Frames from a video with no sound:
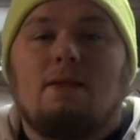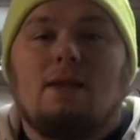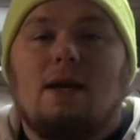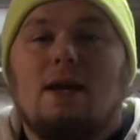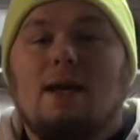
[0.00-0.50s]

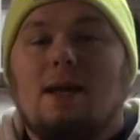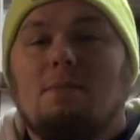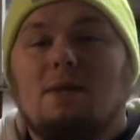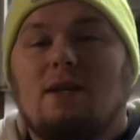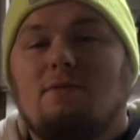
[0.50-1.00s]
Like, I
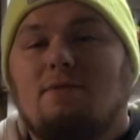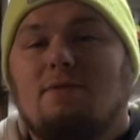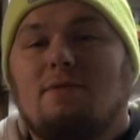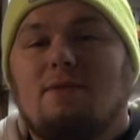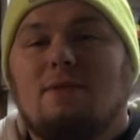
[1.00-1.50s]
can't
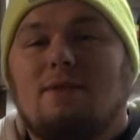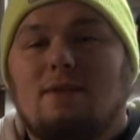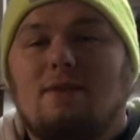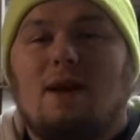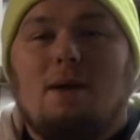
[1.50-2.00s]
believe
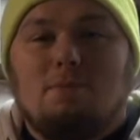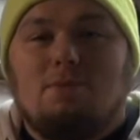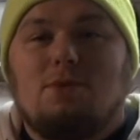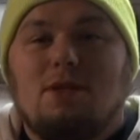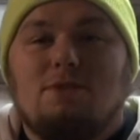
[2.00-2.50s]

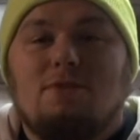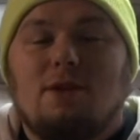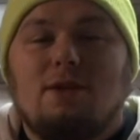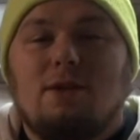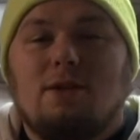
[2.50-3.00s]
I'm such a
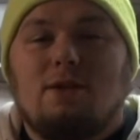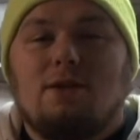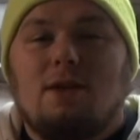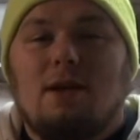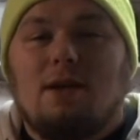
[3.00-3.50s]
failure,
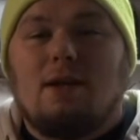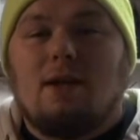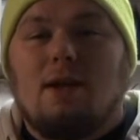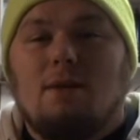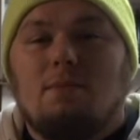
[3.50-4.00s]
and
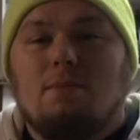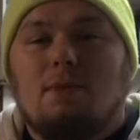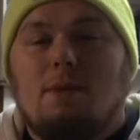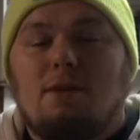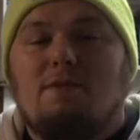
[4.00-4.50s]

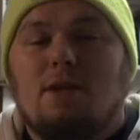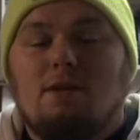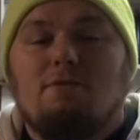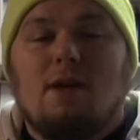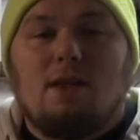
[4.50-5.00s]
I'm even
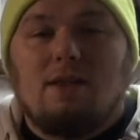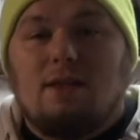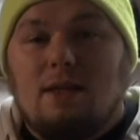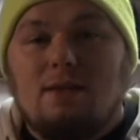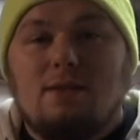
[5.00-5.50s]
gonna fail at
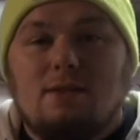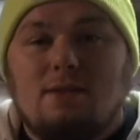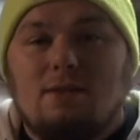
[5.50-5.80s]
this.